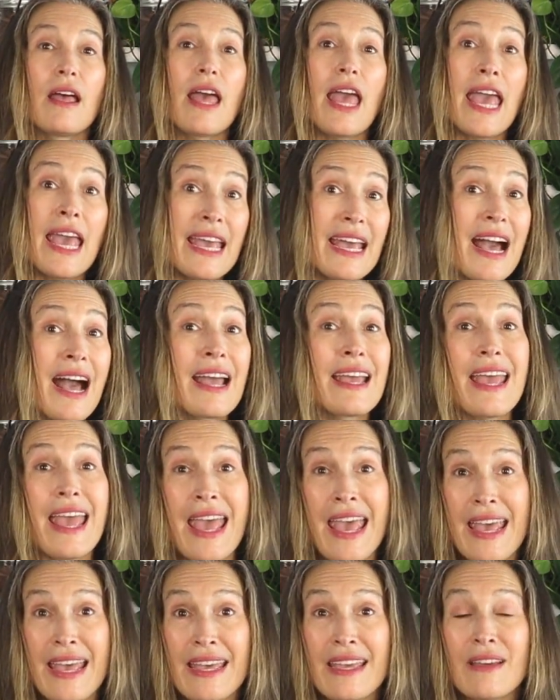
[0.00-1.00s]

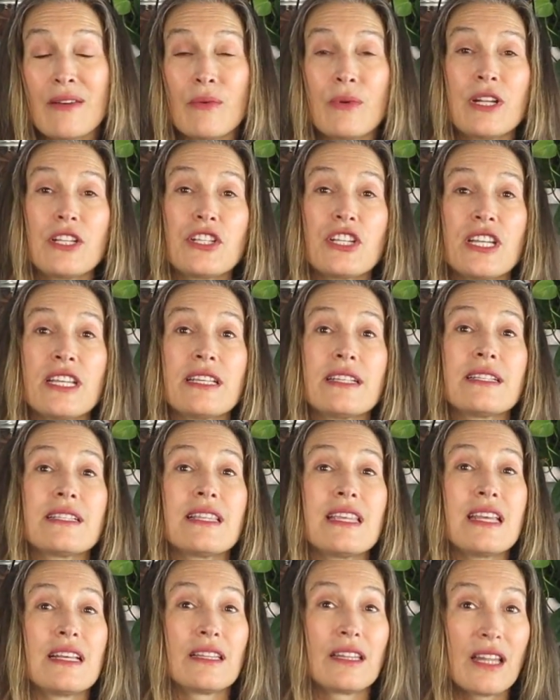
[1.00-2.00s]
AIA, which is
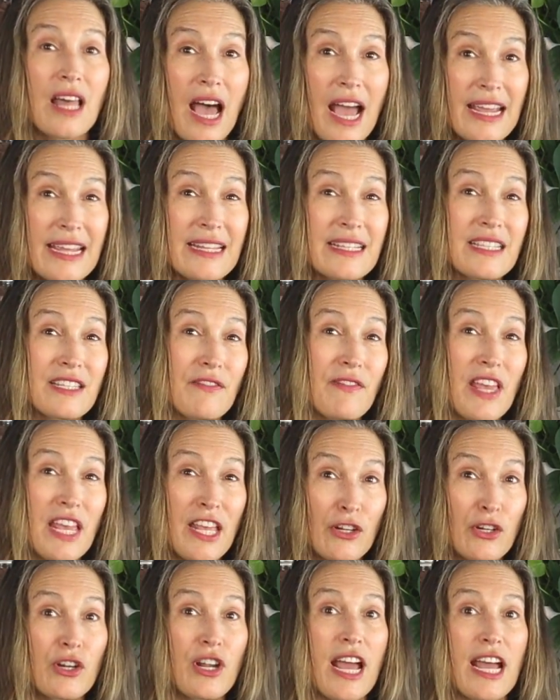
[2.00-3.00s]
the Alliance of
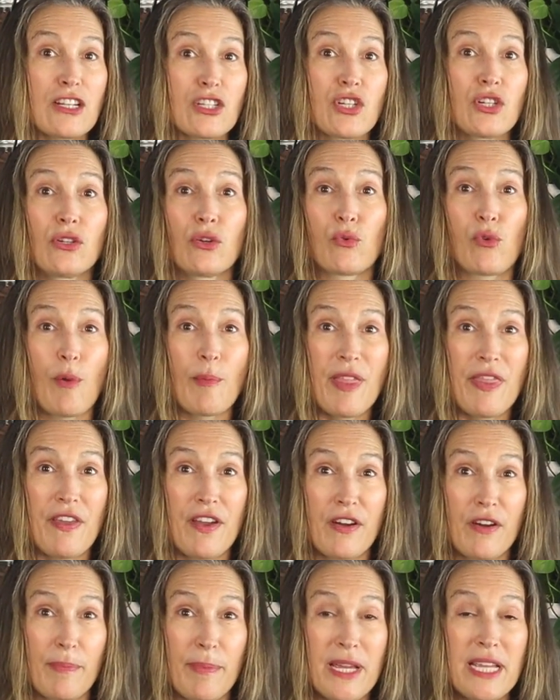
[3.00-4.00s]
International
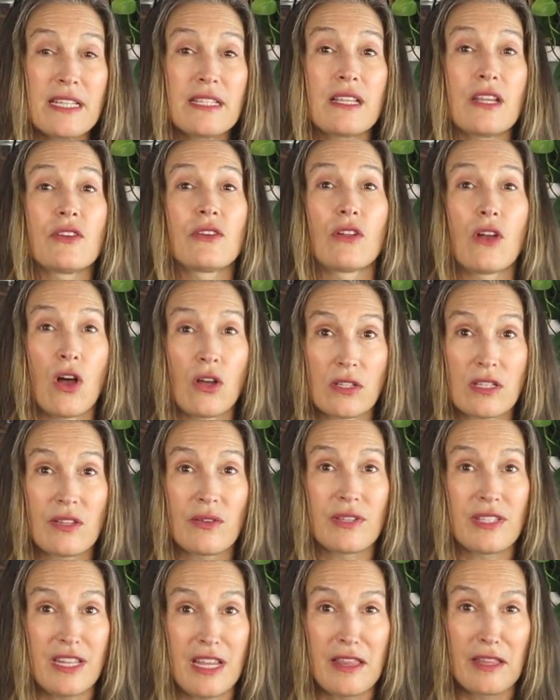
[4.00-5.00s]
Aromatherapists, and you'll also
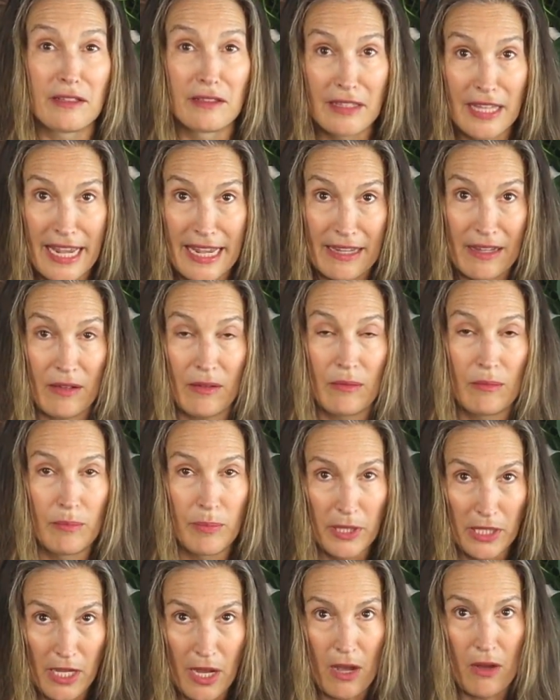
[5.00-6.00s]
see the link
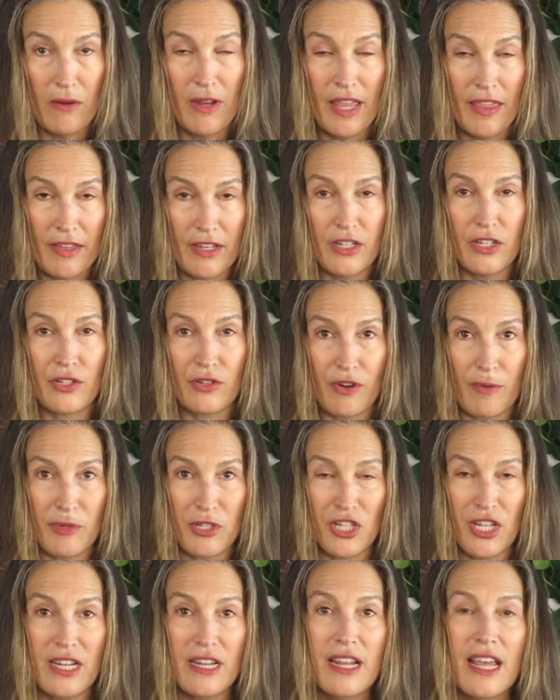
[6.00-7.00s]
below in the
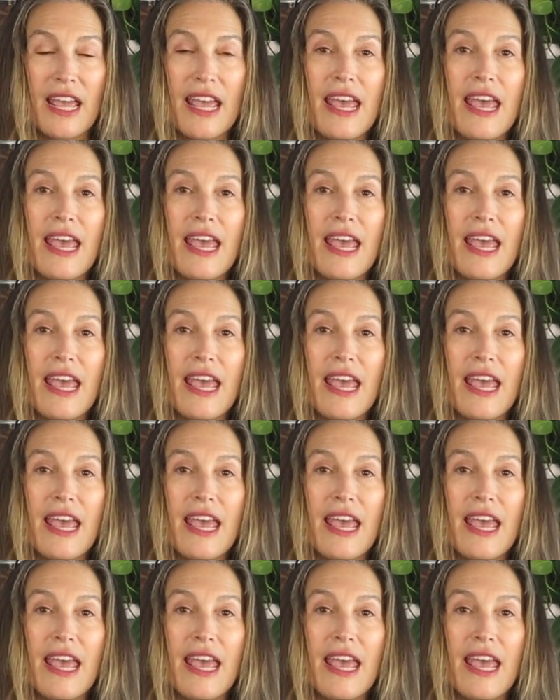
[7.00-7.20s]
description.